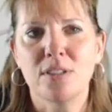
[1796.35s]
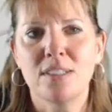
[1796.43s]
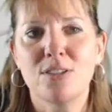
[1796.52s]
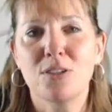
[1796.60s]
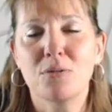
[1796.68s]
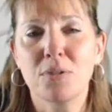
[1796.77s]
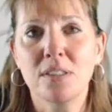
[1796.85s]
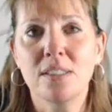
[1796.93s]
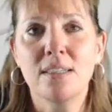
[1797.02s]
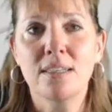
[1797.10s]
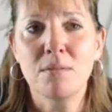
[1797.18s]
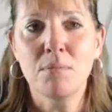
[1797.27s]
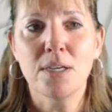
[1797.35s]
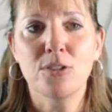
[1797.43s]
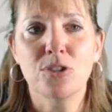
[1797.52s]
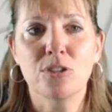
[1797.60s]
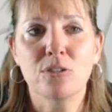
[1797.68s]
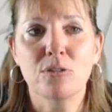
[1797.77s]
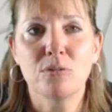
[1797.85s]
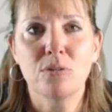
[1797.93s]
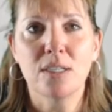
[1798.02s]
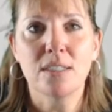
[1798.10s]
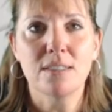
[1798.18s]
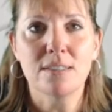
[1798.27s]
Is it really going to measure
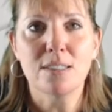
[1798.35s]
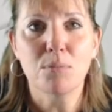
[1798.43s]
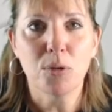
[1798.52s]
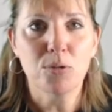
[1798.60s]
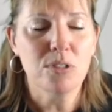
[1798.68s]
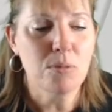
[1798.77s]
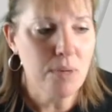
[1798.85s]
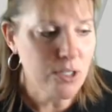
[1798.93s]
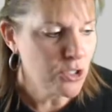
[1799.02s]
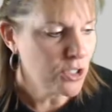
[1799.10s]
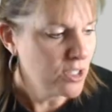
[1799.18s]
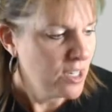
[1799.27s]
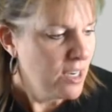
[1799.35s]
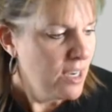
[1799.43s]
what it's supposed to measure?